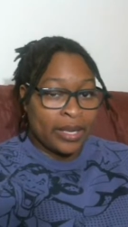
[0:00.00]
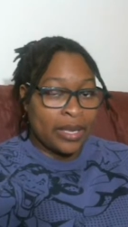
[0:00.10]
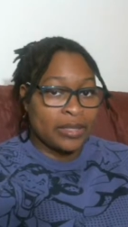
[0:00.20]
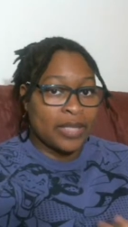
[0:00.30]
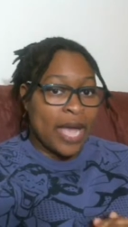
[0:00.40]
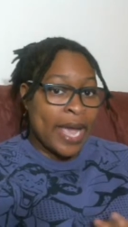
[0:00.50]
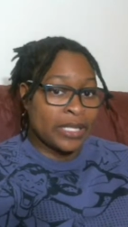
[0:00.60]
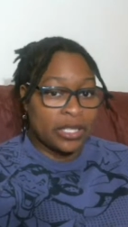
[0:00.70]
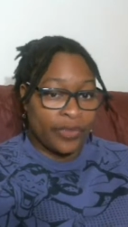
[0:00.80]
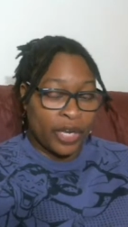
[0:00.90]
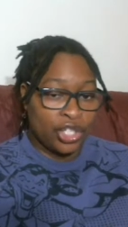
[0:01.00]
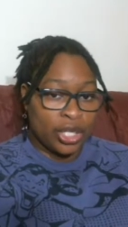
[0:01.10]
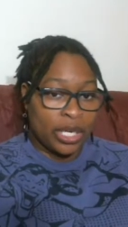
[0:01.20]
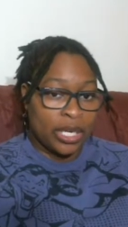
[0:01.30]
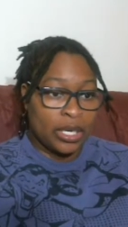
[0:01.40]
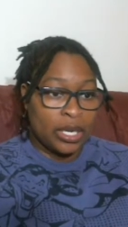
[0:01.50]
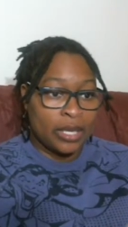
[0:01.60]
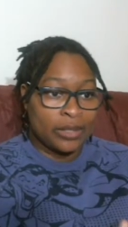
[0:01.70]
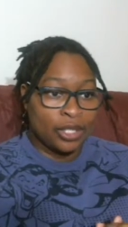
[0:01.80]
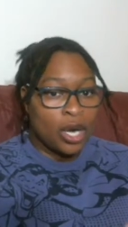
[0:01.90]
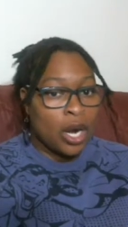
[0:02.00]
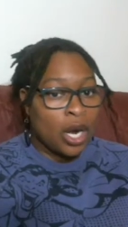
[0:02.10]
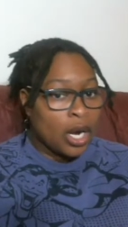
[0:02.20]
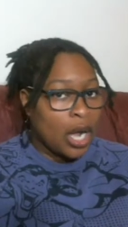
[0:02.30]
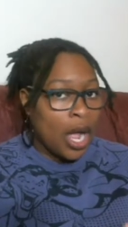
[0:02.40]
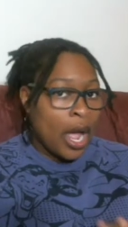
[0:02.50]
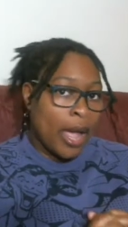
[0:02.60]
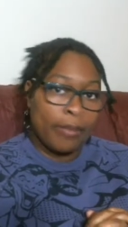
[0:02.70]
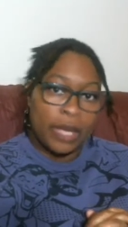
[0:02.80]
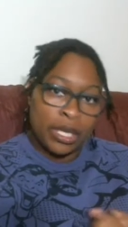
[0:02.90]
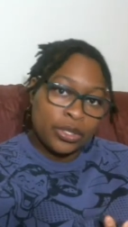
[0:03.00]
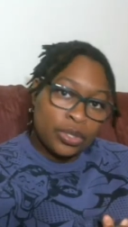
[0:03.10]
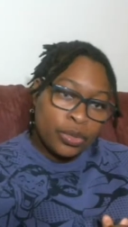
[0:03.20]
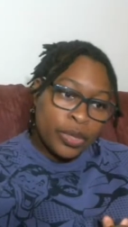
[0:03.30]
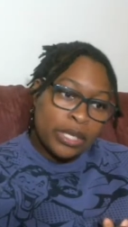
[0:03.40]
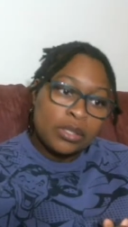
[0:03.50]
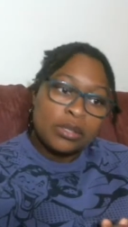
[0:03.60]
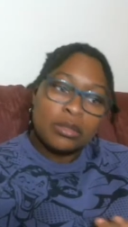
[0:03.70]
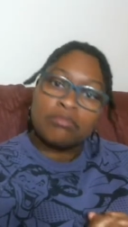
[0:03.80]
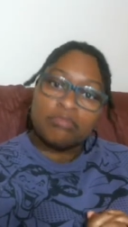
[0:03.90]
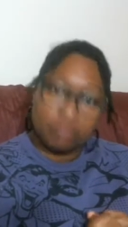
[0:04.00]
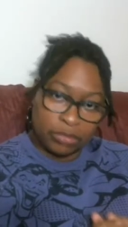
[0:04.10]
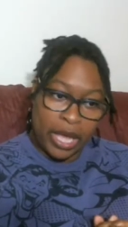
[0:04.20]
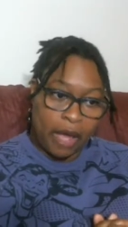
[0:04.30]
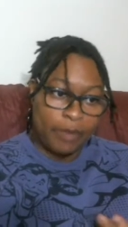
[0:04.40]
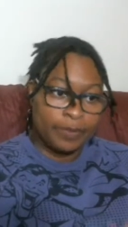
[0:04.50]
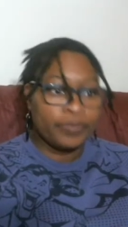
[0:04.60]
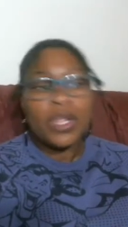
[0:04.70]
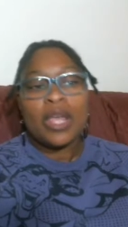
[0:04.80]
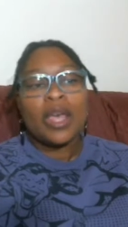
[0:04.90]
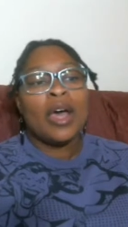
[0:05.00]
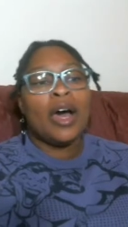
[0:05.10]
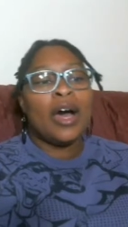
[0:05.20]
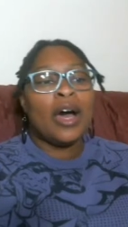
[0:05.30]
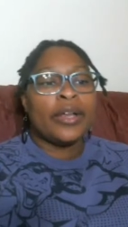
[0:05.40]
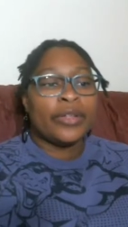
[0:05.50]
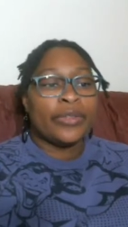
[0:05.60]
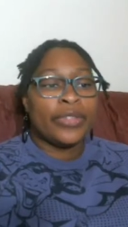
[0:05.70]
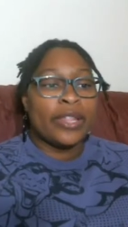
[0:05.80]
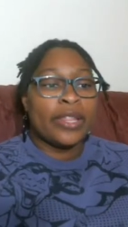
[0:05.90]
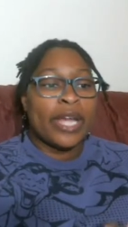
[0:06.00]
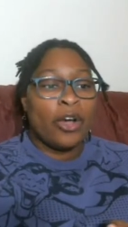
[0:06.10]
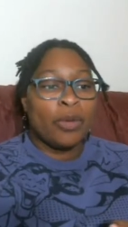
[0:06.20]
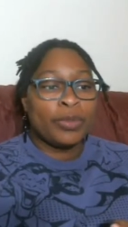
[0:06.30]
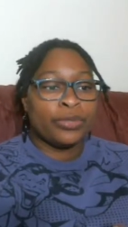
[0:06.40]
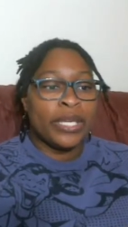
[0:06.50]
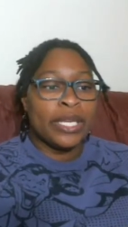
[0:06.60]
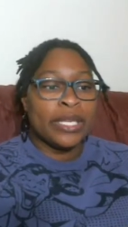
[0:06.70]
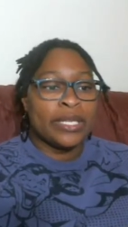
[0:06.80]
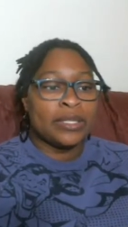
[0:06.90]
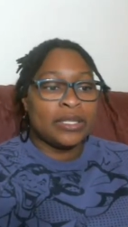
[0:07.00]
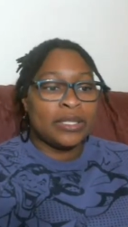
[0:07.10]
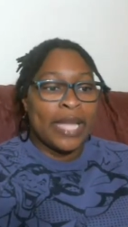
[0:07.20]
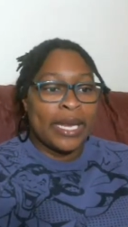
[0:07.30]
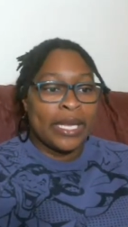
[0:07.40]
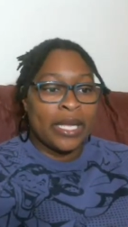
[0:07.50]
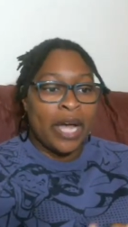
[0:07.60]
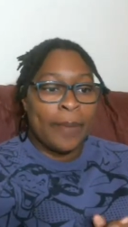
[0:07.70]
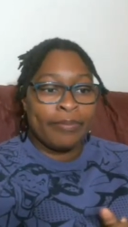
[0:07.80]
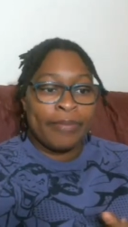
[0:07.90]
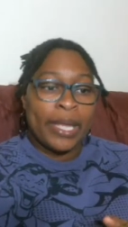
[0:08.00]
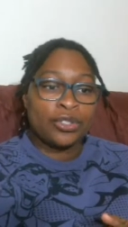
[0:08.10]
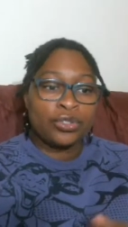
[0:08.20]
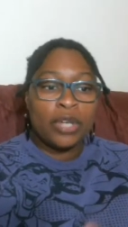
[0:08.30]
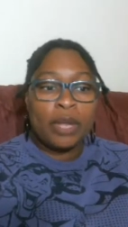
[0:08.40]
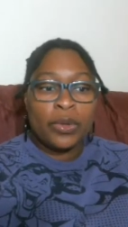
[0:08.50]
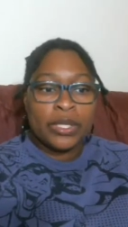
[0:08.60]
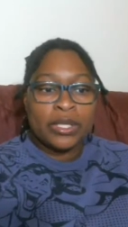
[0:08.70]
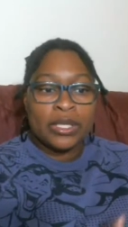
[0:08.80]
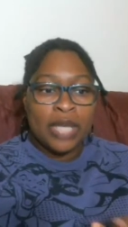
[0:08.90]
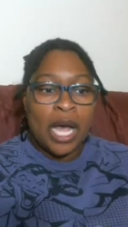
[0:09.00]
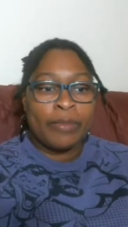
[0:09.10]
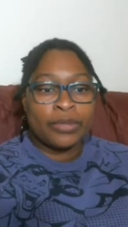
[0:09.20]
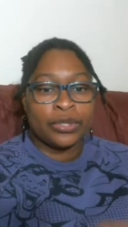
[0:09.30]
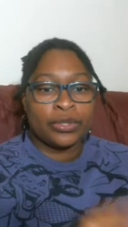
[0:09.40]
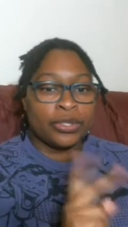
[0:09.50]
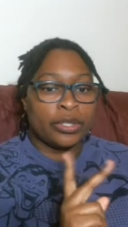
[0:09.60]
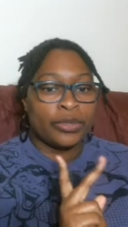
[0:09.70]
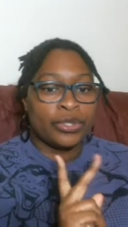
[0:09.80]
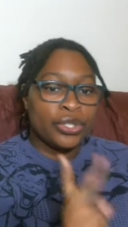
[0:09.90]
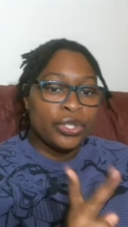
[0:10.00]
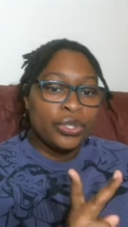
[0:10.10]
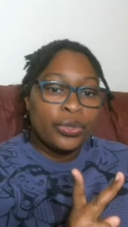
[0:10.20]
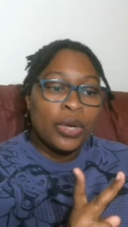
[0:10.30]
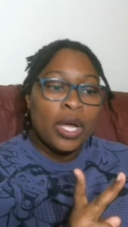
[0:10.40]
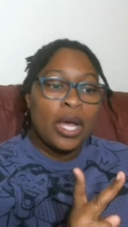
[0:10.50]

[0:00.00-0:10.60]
It's science fiction. It's dark. I'm into it. Yeah. Another thing that I hope to read is Lady Cop Makes Trouble. This is Cop Sisters number two.